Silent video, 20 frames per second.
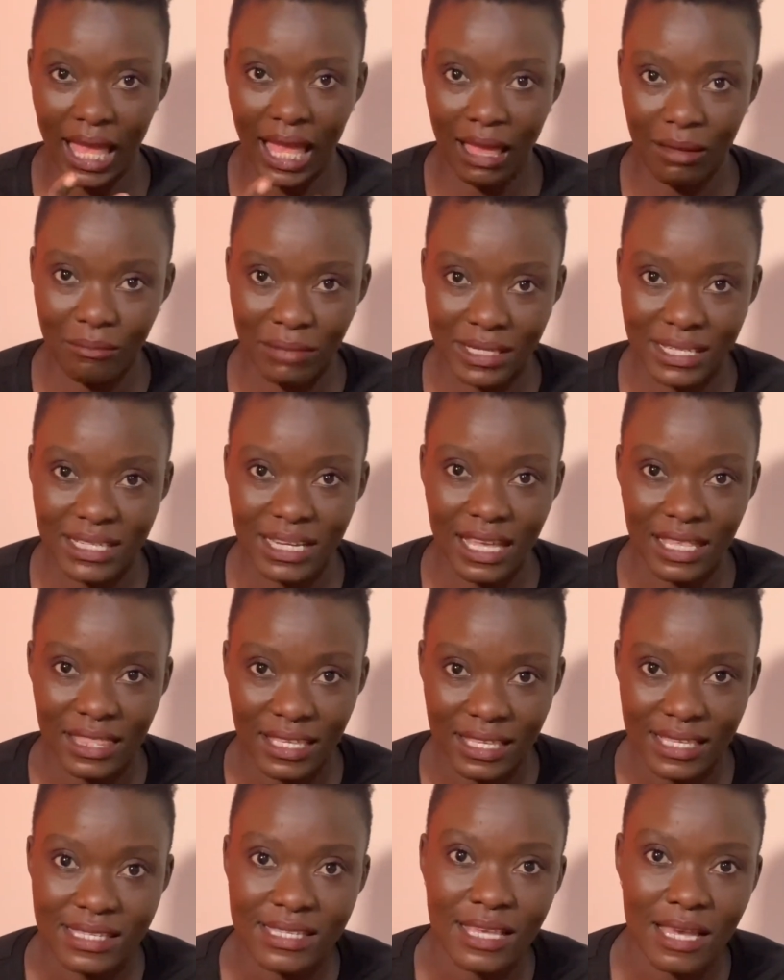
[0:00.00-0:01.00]
but nothing
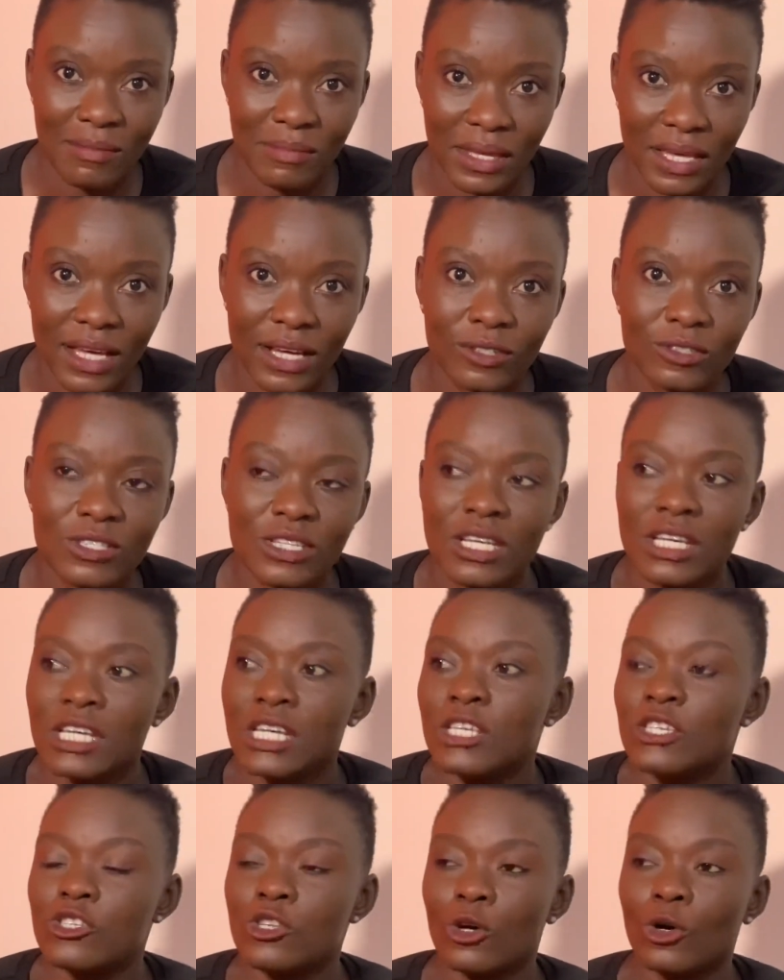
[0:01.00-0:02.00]
is coming out.
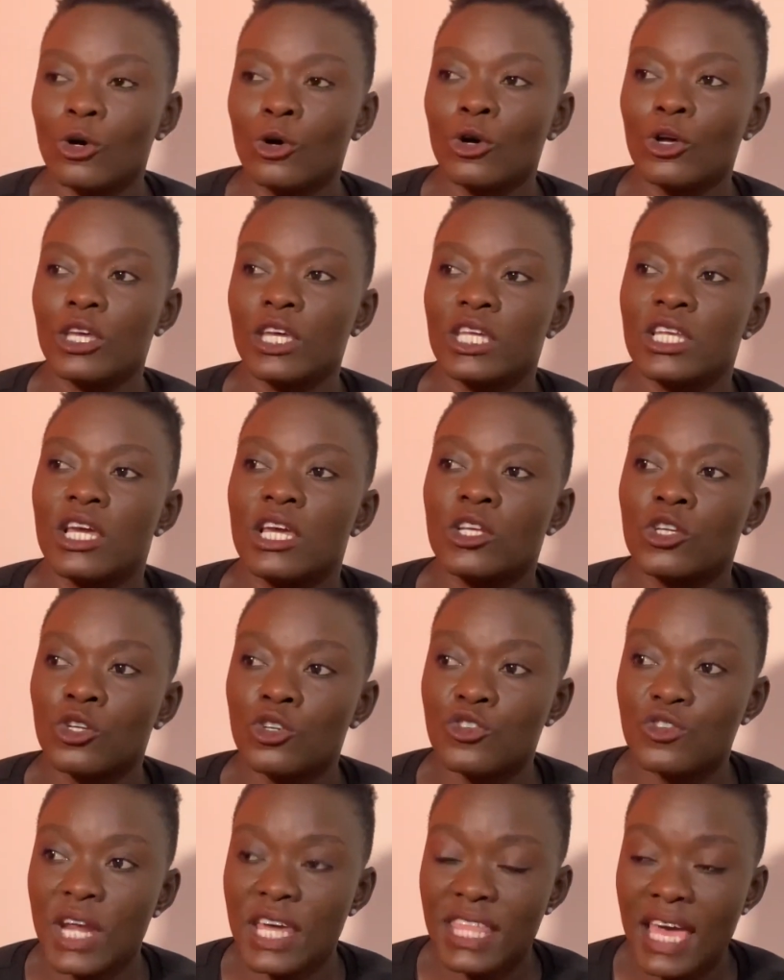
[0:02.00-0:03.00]
So it,
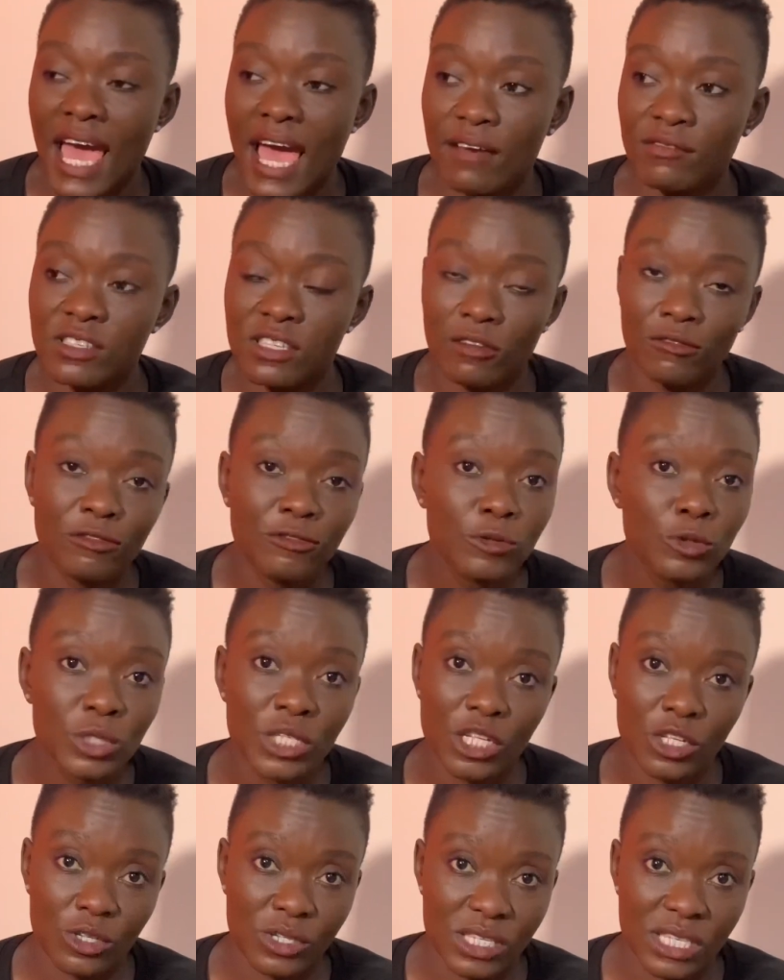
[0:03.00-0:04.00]
you'd rather have some food
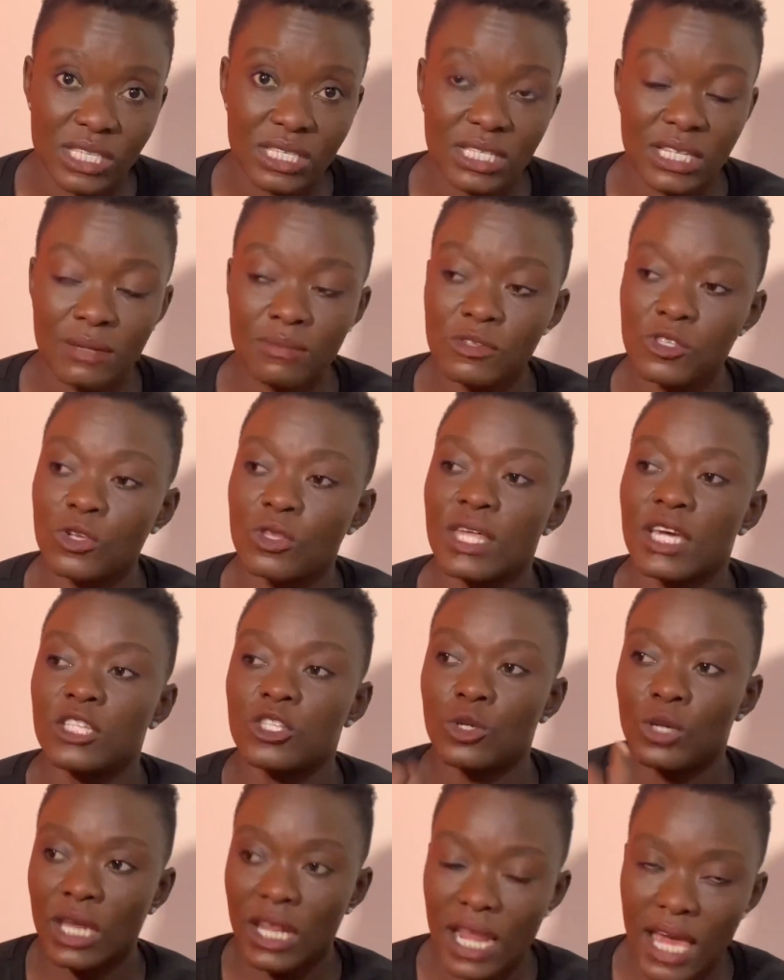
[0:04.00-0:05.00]
in your system so that you
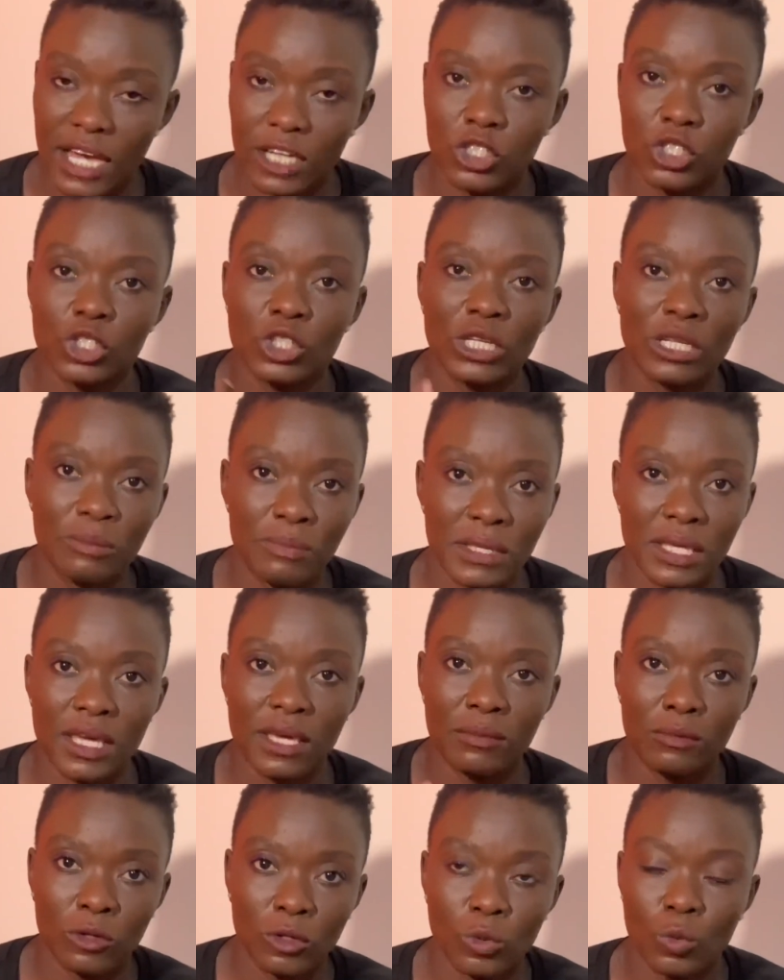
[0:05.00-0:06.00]
can actually be
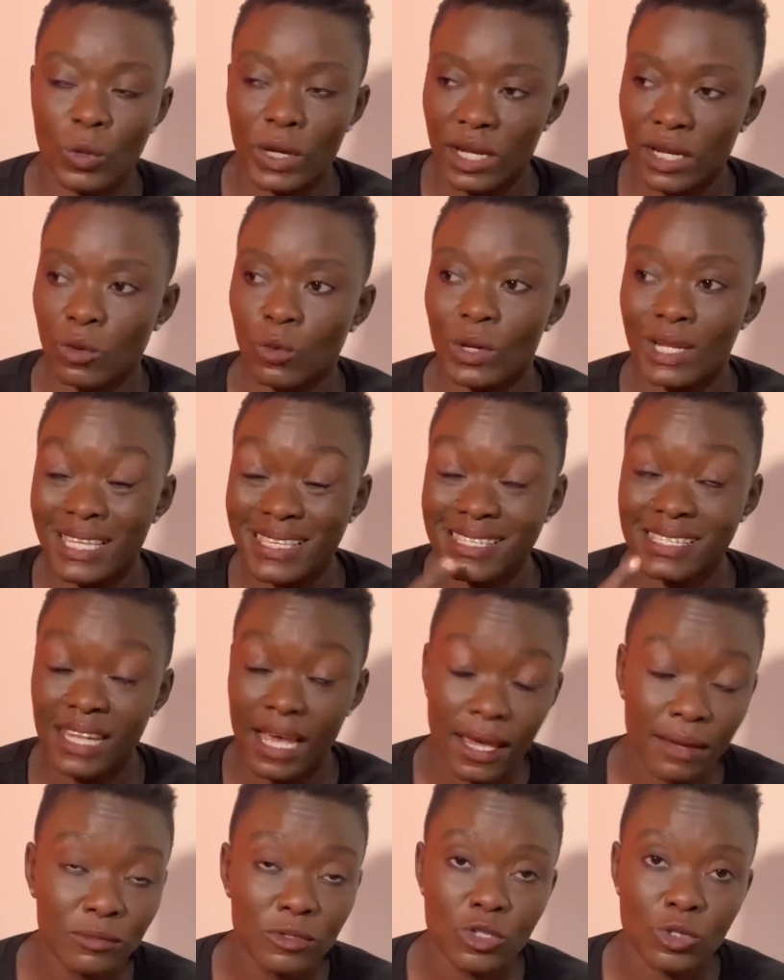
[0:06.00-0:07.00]
able, when, when it's
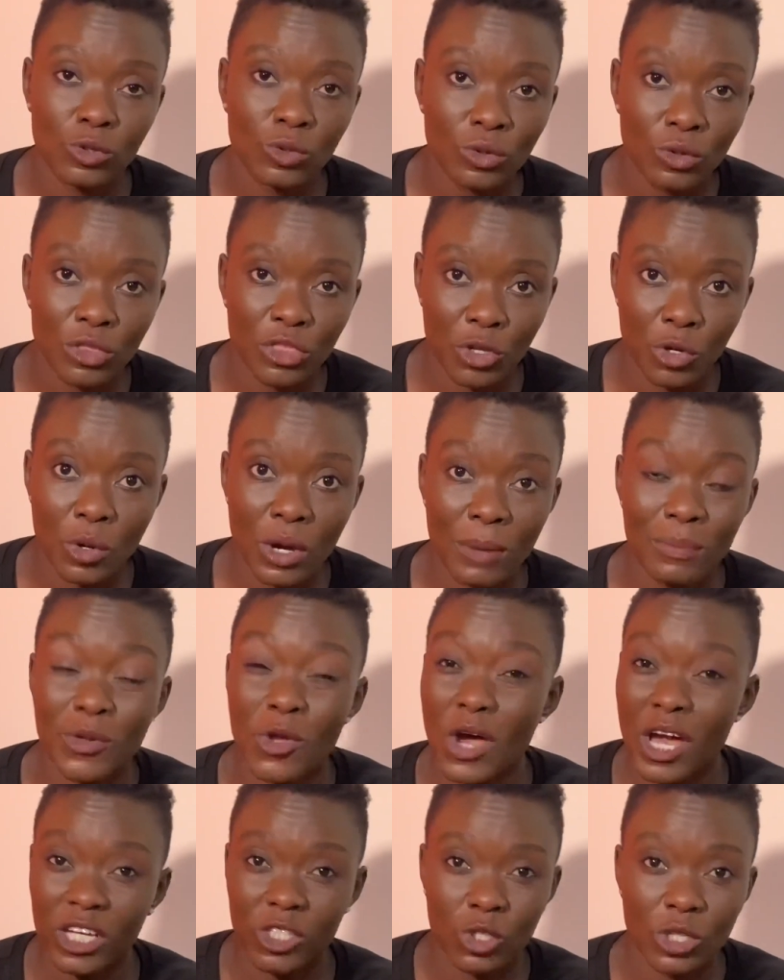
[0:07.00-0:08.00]
time to throw up, you
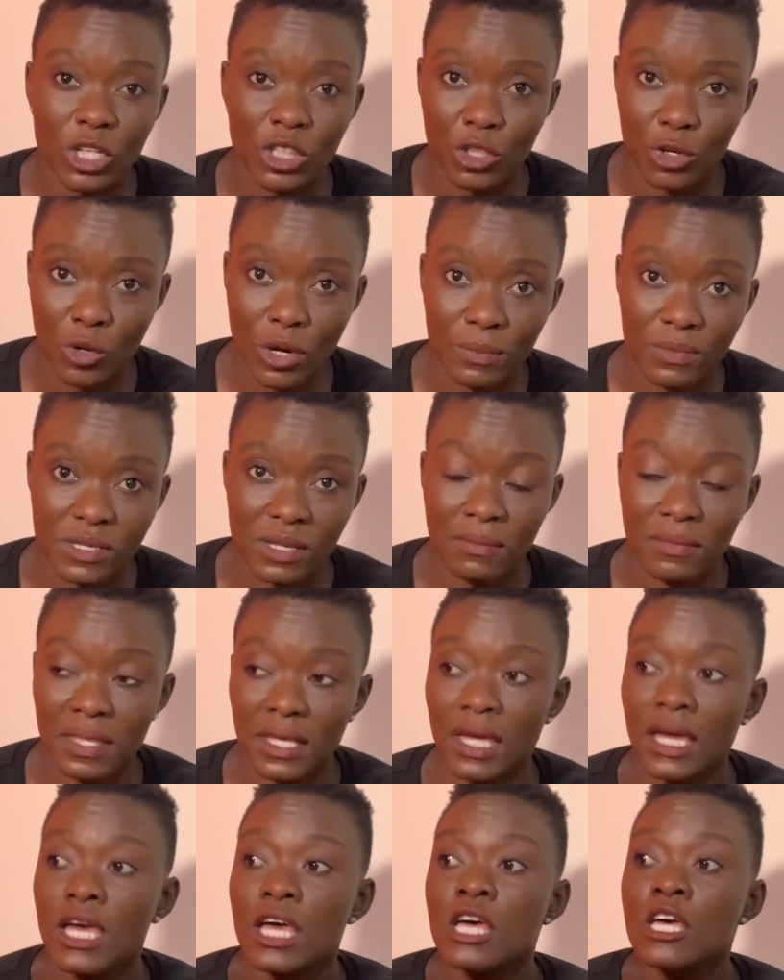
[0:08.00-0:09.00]
actually throw up something.
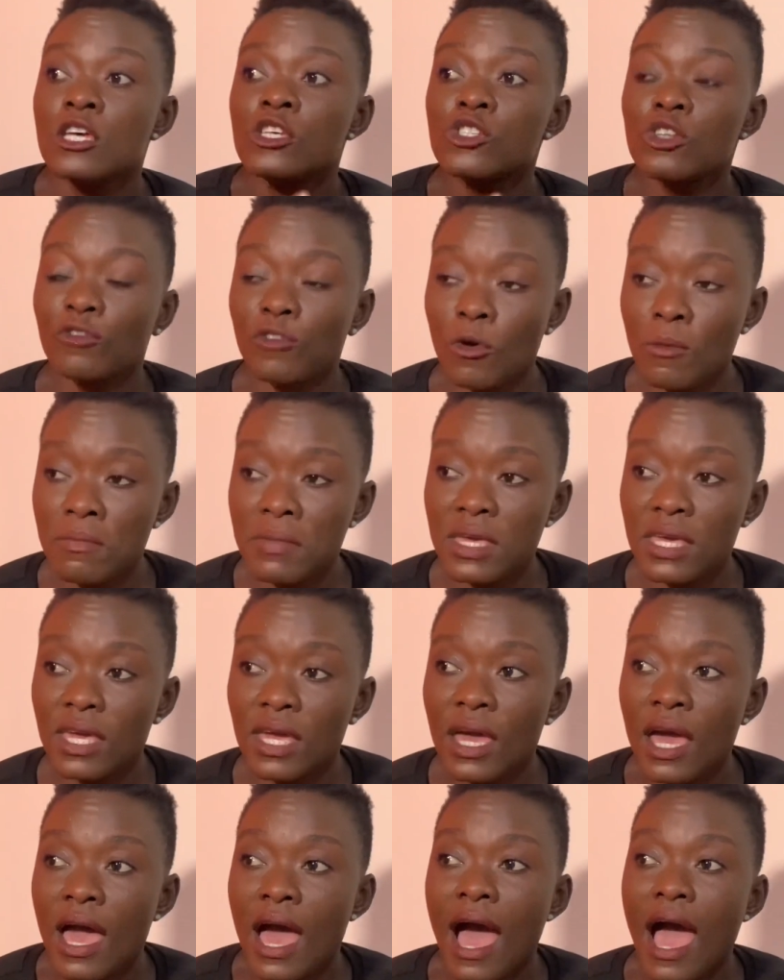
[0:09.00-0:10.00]
So for
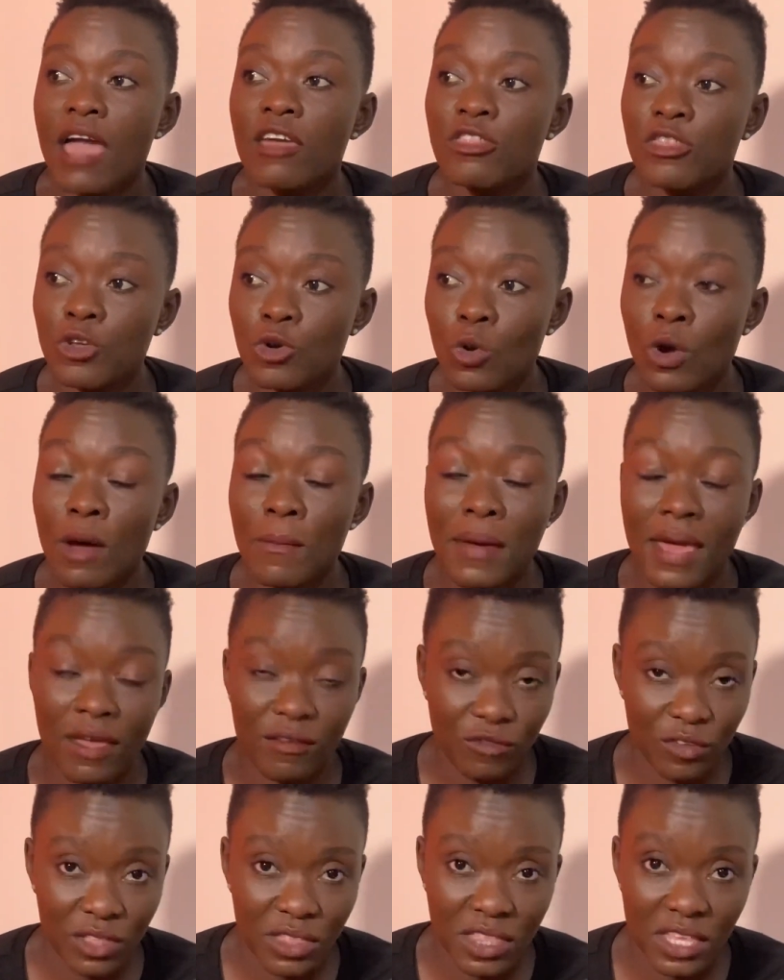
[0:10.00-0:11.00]
me, I threw up
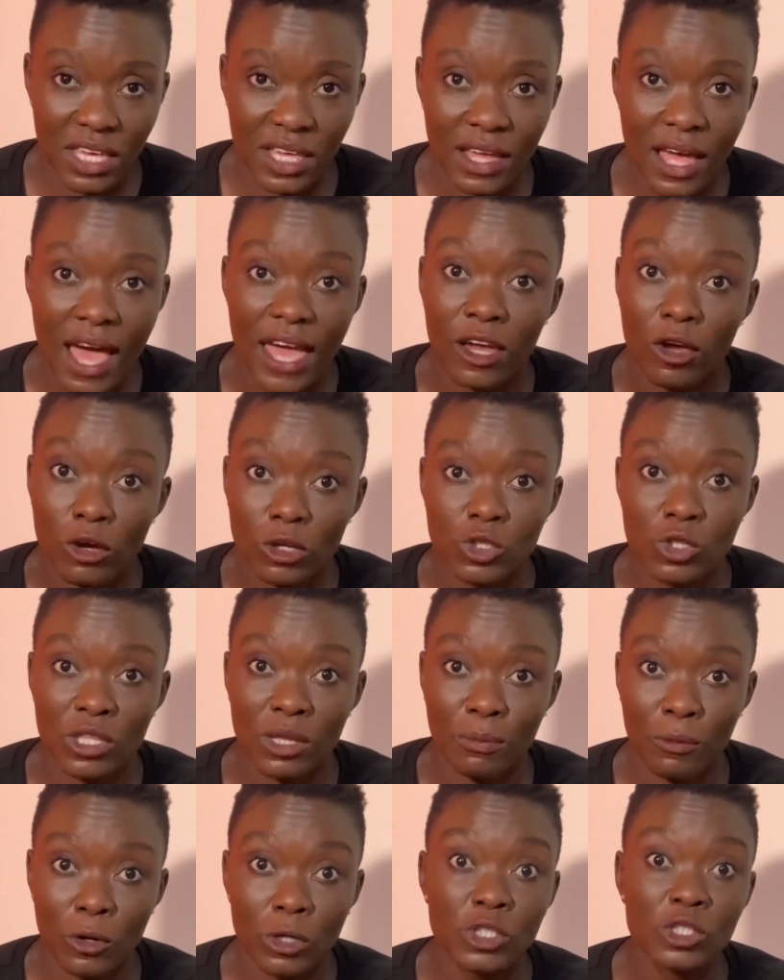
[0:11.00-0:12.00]
everything. I got to the
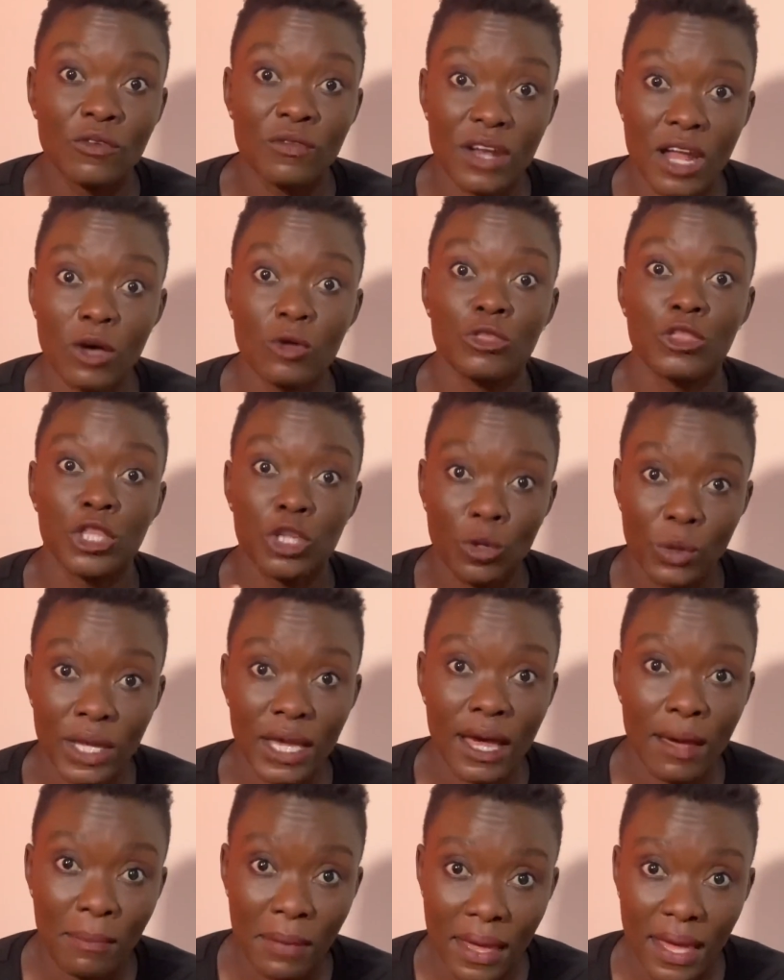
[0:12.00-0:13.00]
point of now throwing
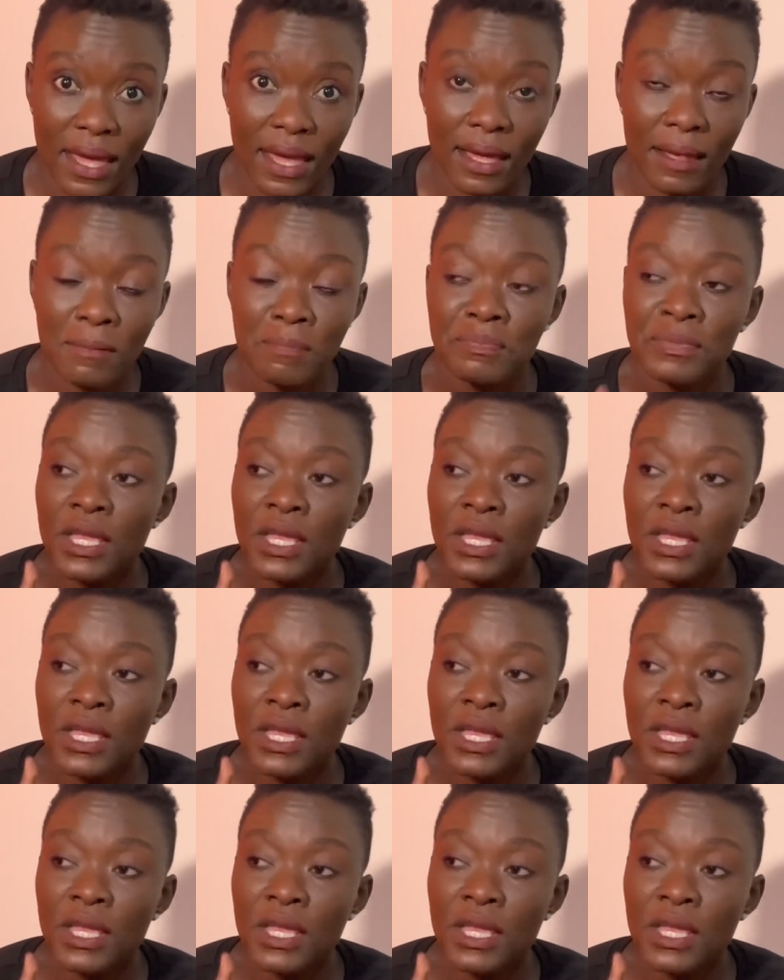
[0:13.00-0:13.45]
up air.